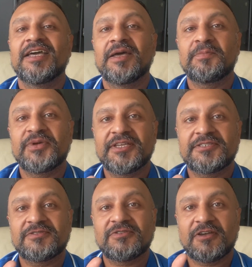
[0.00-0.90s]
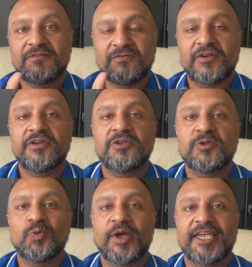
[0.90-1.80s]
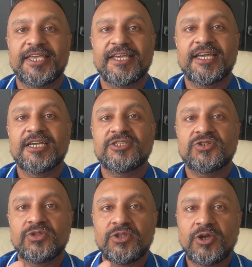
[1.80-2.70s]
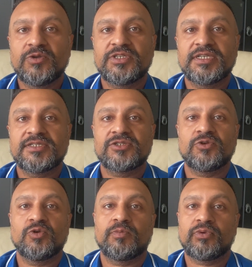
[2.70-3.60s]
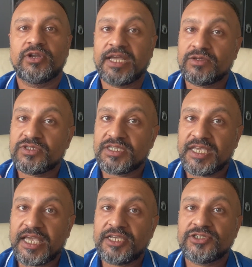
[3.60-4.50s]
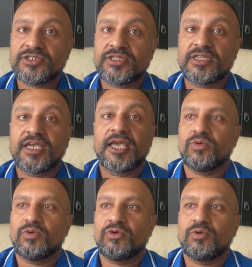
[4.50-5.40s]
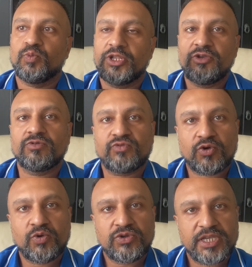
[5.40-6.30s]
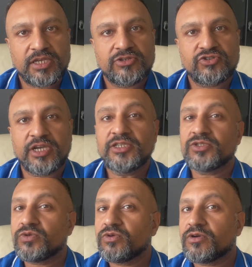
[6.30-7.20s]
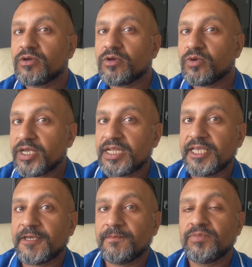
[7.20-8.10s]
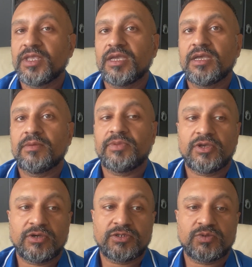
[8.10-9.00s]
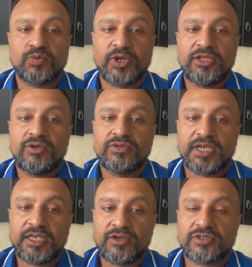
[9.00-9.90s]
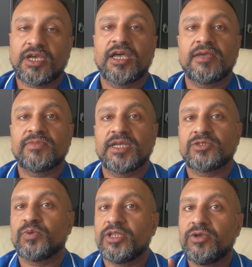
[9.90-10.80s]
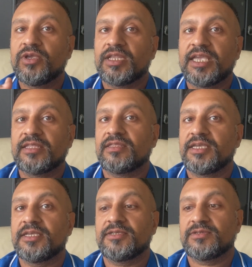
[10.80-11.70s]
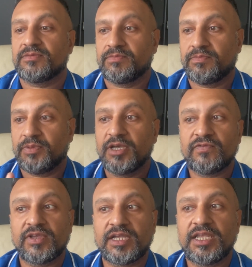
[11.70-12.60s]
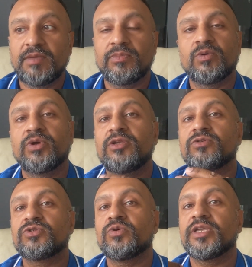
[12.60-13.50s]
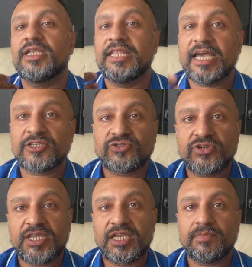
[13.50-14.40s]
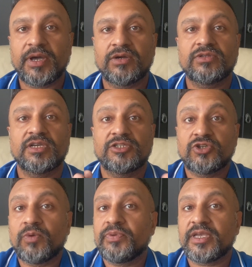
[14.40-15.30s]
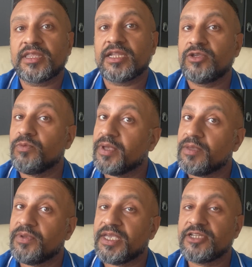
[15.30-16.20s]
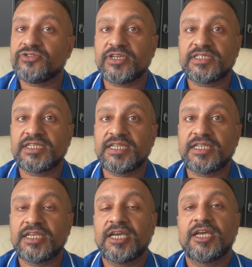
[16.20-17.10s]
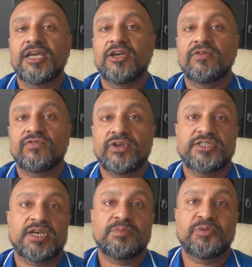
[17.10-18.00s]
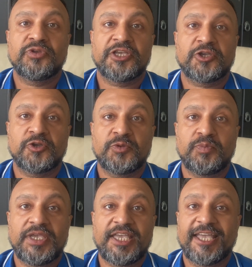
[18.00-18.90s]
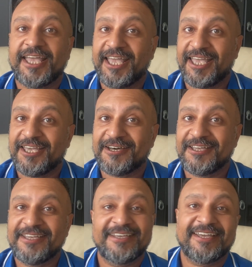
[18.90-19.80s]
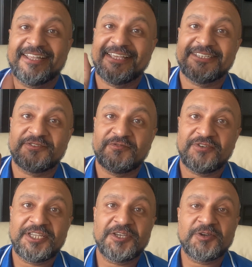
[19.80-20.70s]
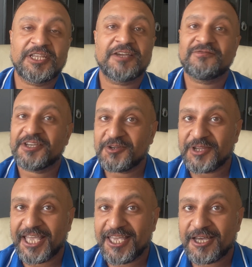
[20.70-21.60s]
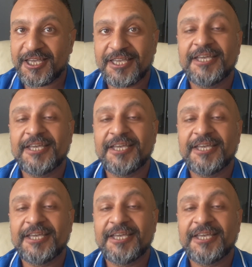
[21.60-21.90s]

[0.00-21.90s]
but it's a very good way to notice your pronunciation. When you're recording, try to talk quickly, because when you take your time, that's when you can get things perfectly. But when you're talking naturally about a topic that you may be interested in, for example, it could be AI, and there's a video that I've done on AI,